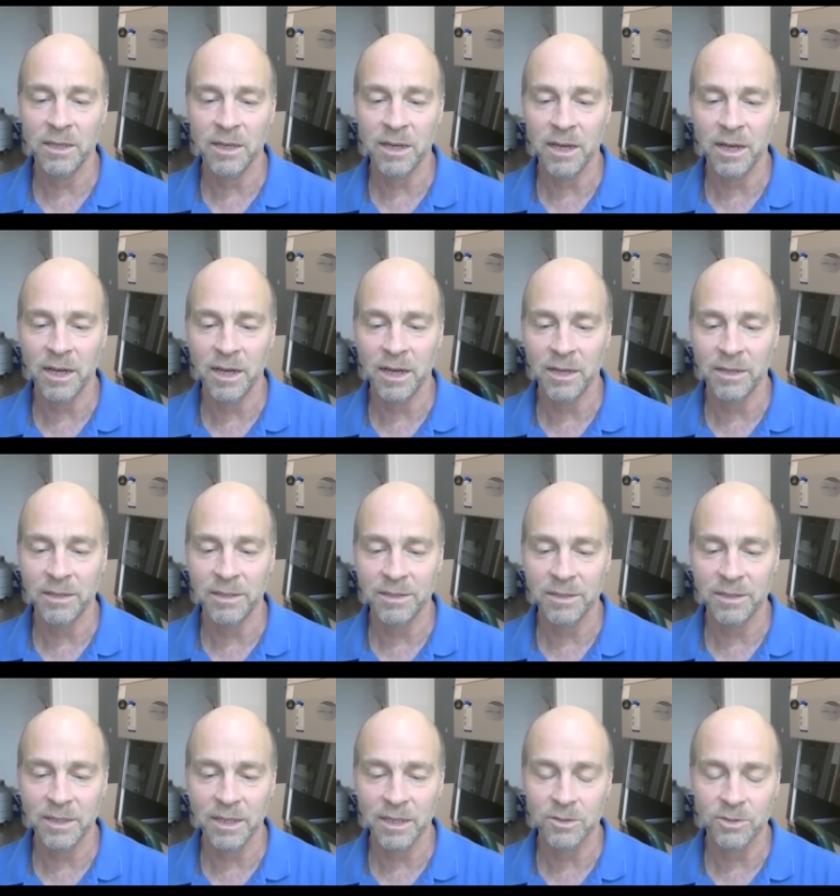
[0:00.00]
I
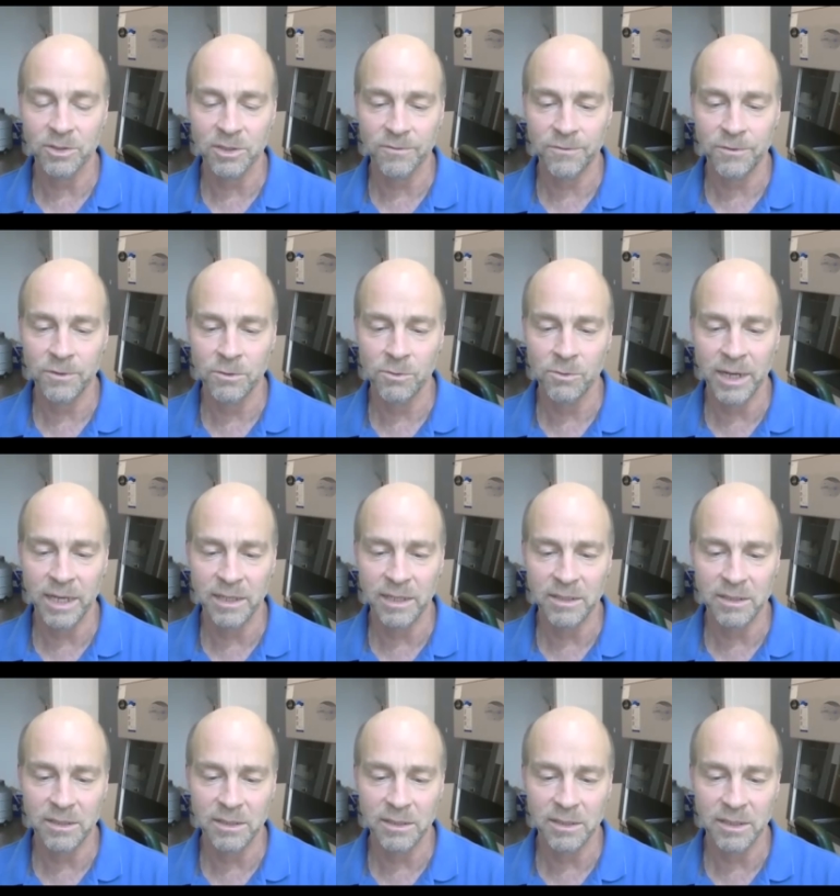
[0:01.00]
think there's a few
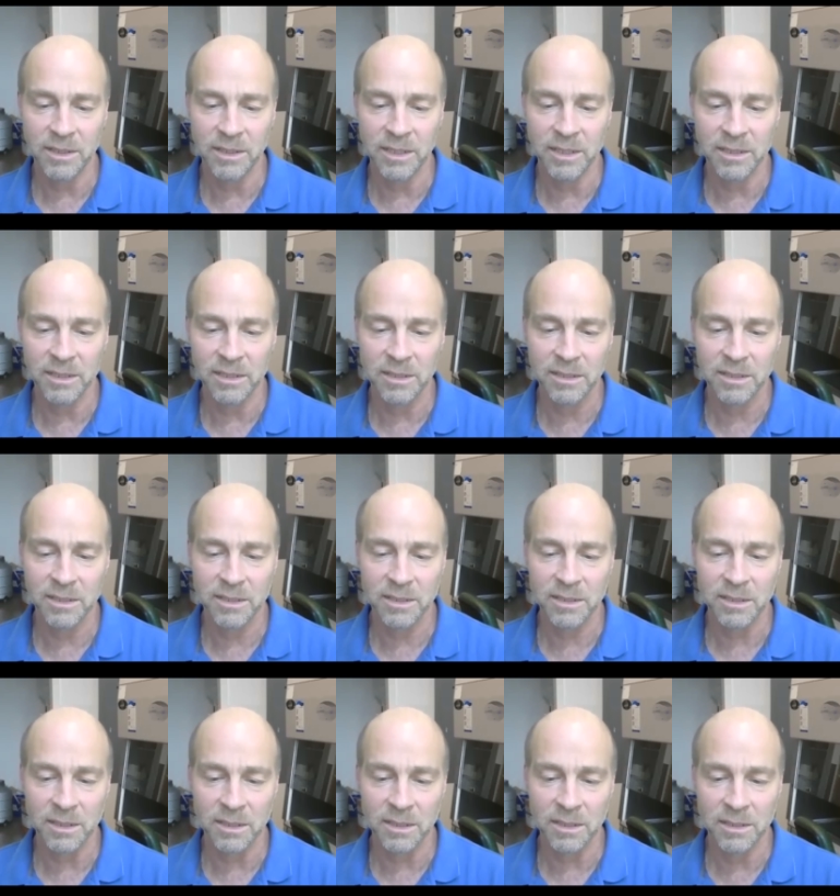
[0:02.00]
ways
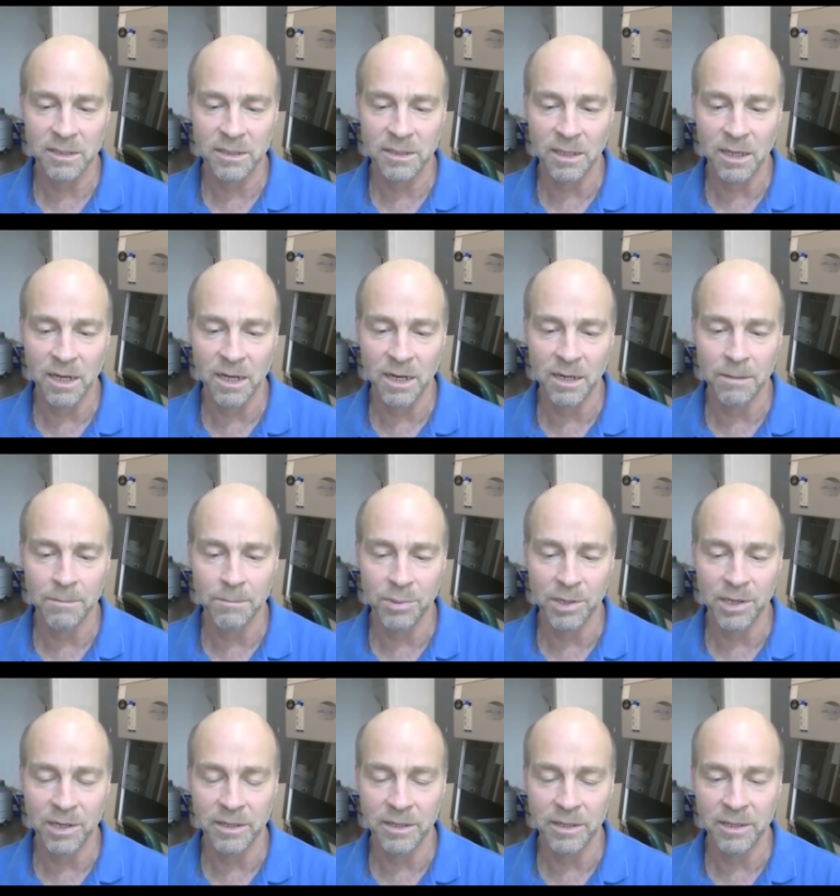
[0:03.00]
it's done,
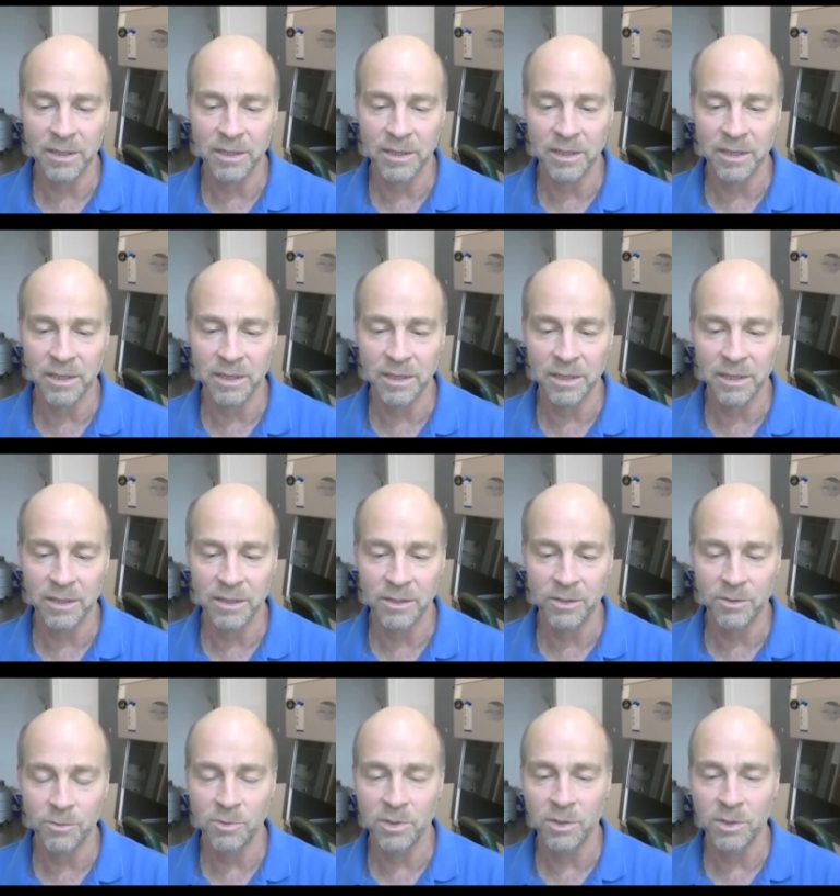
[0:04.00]
but mm-hmm. you
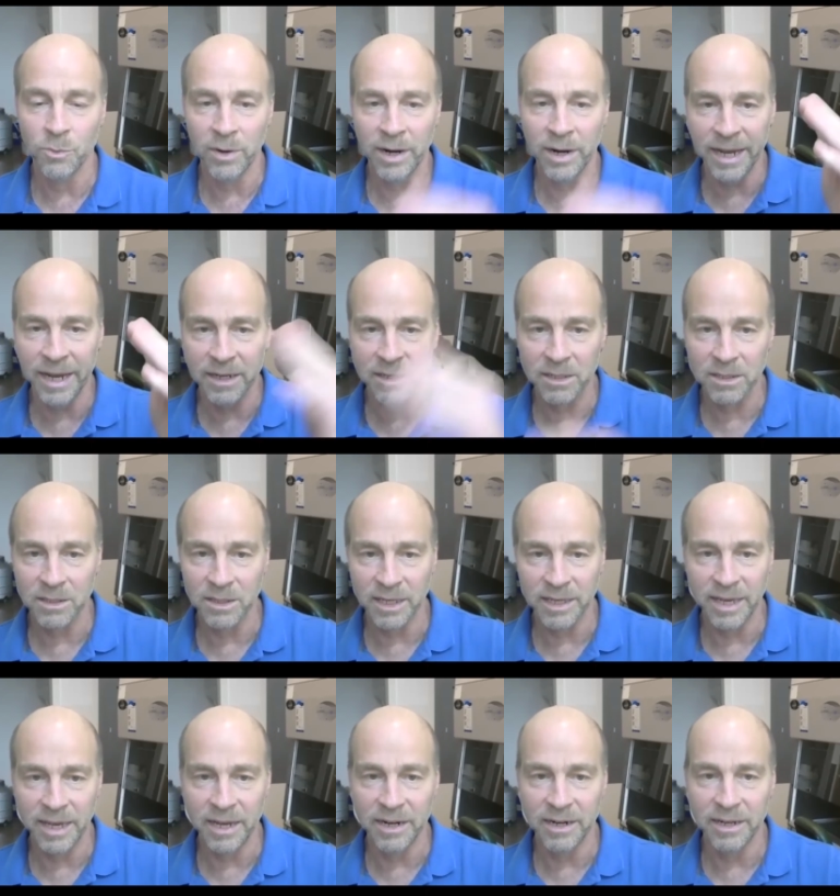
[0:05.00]
would rank the
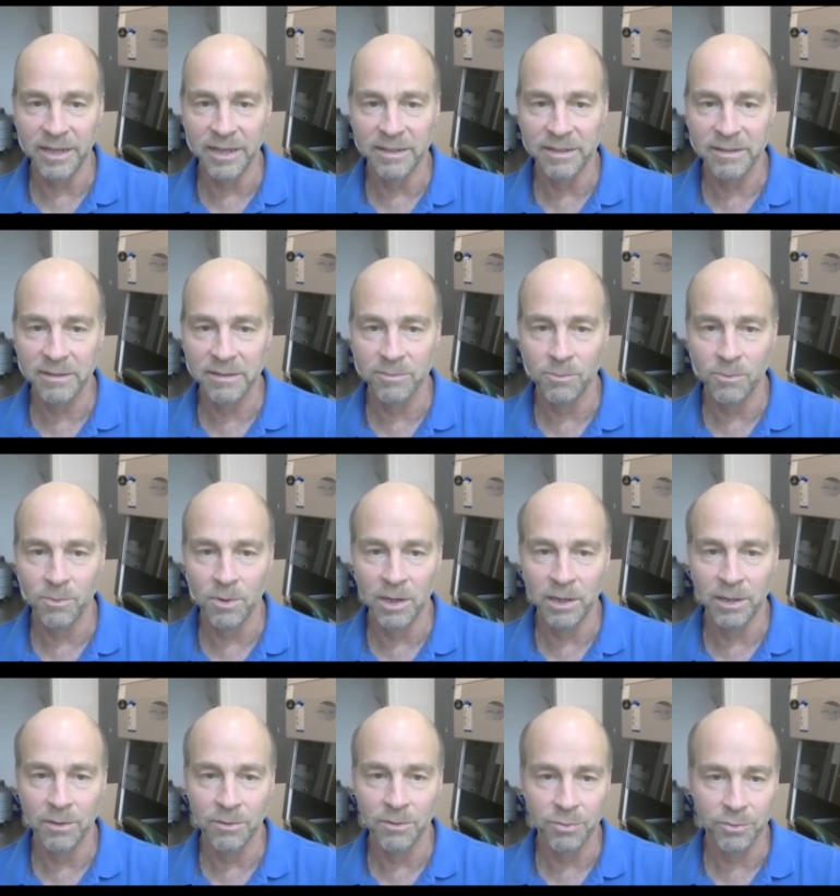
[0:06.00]
candidates
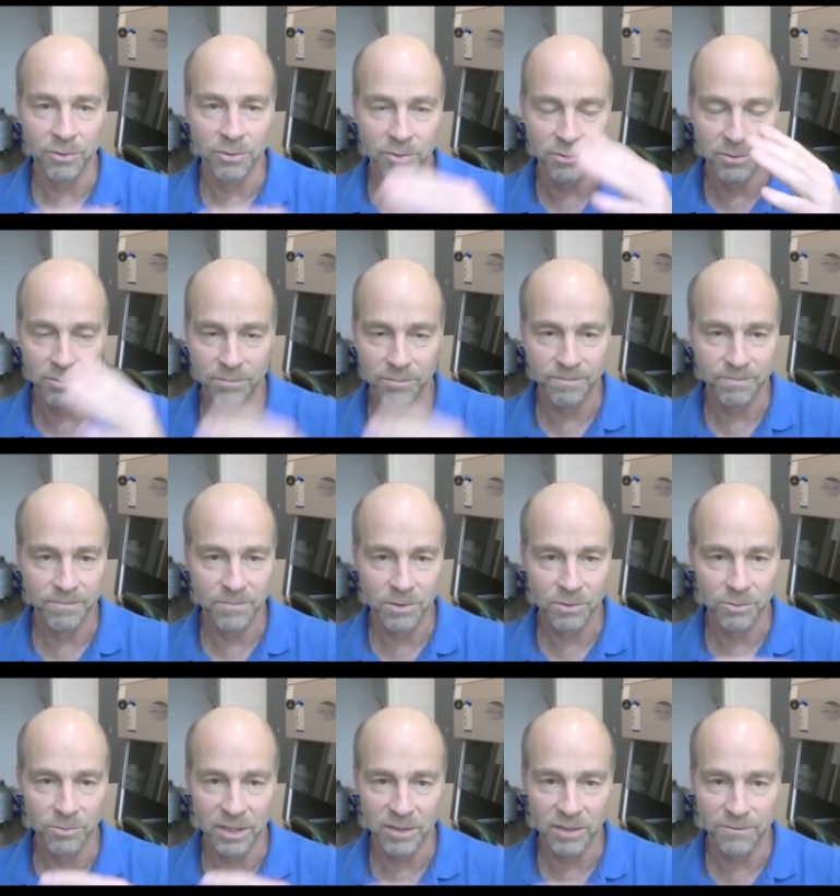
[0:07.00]
one through
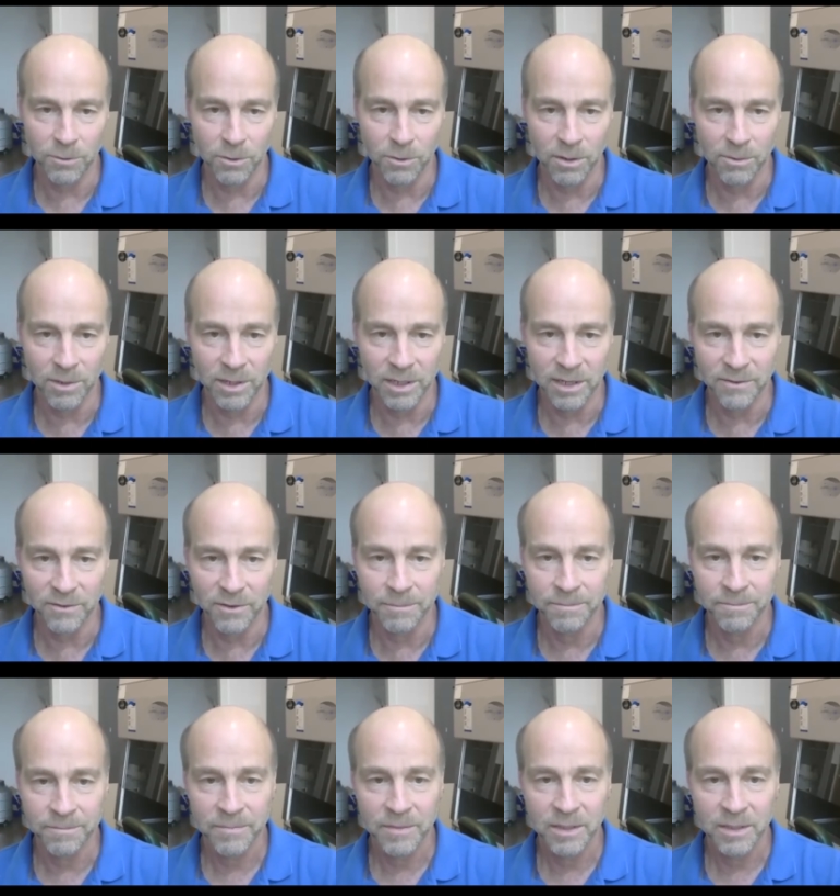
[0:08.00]
three, four, whatever,
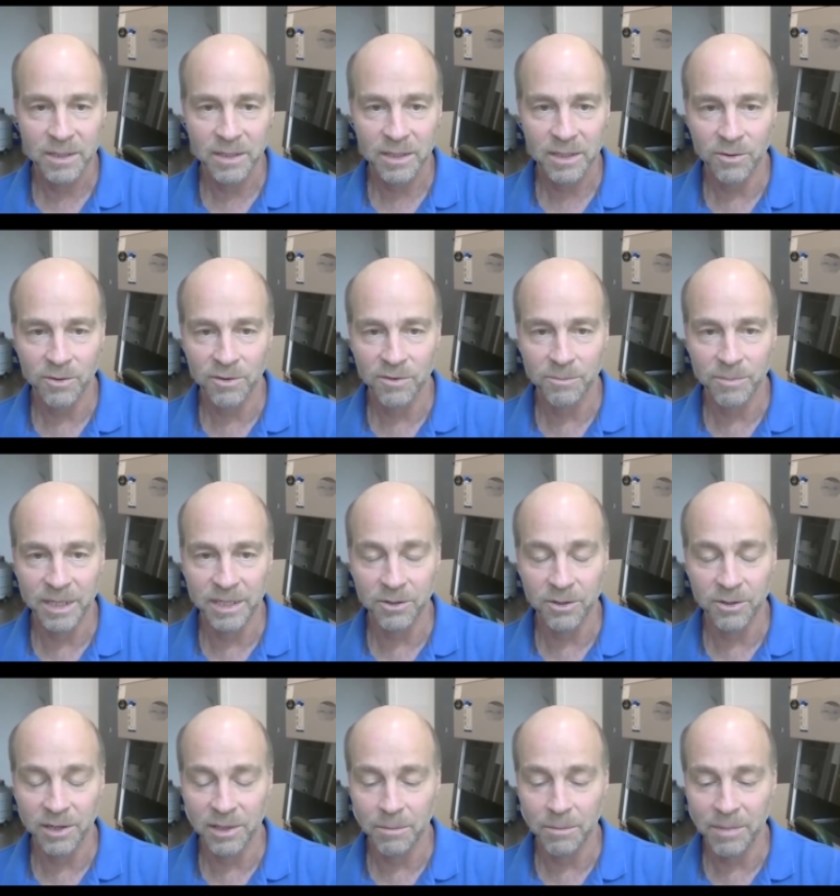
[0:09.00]
mm-hmm. however many
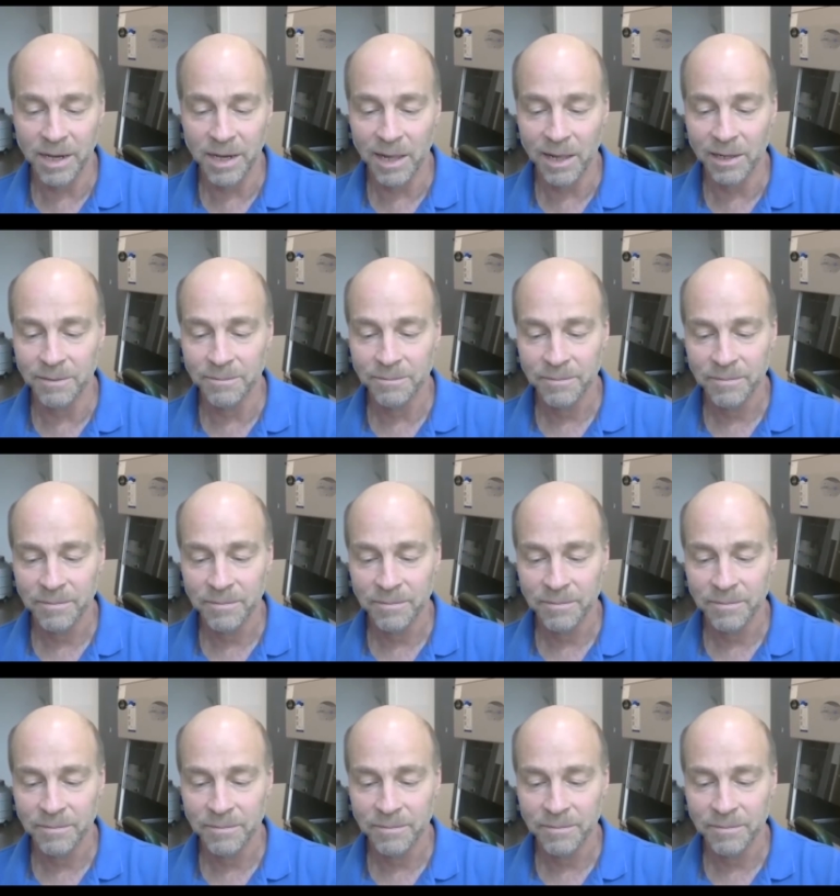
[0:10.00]
are on the ballot.